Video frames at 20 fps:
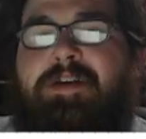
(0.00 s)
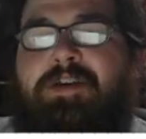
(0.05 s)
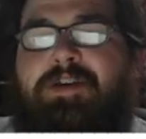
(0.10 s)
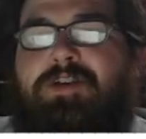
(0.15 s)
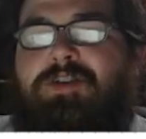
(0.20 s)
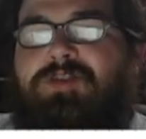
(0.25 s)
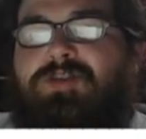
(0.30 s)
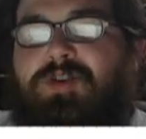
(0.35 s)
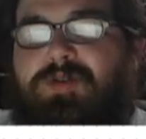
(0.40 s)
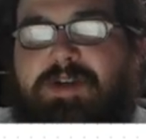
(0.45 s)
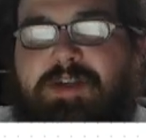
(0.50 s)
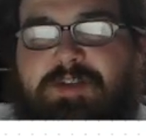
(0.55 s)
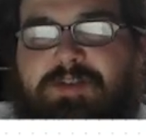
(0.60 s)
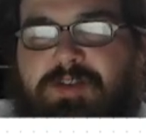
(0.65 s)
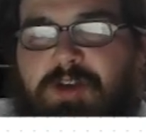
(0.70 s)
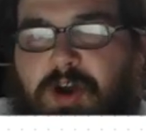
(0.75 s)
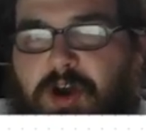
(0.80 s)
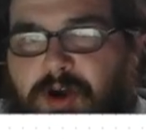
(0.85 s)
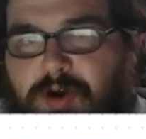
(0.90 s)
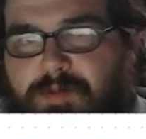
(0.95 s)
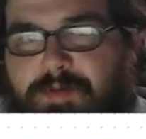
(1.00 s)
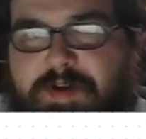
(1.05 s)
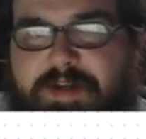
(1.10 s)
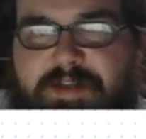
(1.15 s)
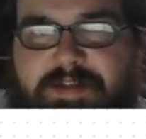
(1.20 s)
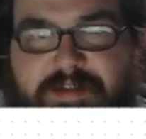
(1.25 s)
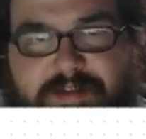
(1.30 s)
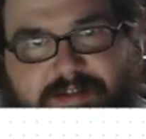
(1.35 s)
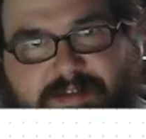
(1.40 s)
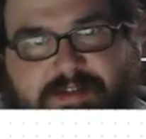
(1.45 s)
So it's
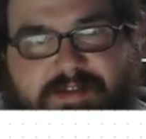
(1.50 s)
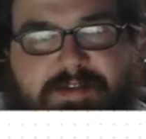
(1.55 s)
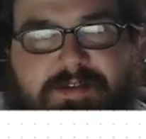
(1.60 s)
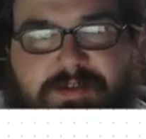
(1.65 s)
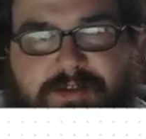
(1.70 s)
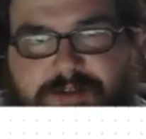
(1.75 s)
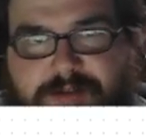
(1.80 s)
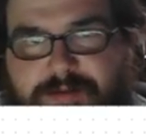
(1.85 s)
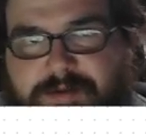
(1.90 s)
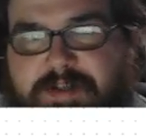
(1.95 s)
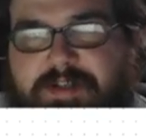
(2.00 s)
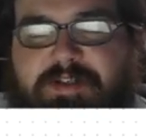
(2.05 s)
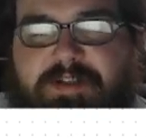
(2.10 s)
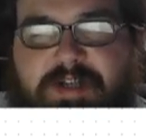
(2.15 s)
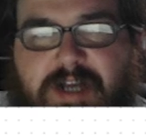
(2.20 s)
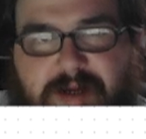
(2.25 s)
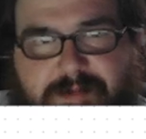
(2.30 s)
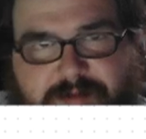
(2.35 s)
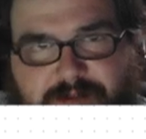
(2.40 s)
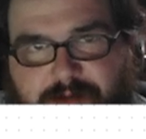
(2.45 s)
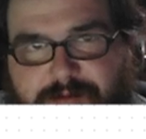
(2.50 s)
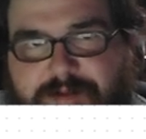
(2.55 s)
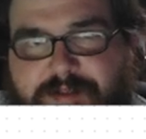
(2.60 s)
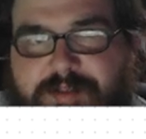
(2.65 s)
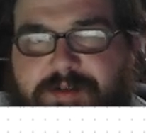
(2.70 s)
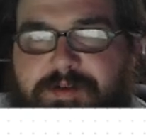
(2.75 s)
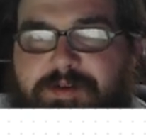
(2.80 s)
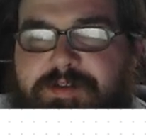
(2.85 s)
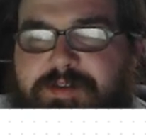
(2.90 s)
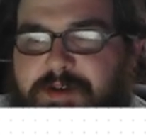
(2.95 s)
always doing its job. It's always
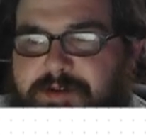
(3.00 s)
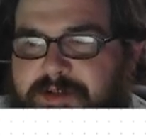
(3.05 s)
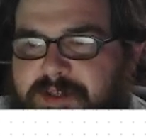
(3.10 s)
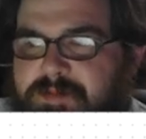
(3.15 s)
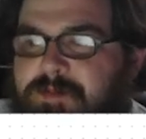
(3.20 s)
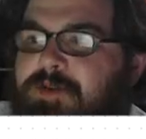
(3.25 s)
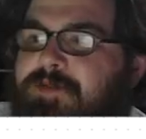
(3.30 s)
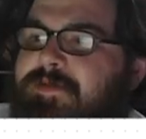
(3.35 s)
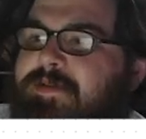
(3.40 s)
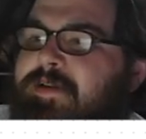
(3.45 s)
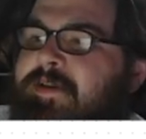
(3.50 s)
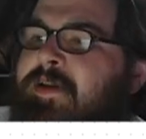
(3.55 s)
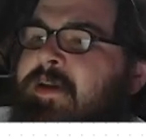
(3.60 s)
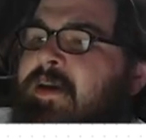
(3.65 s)
going. It's always moving.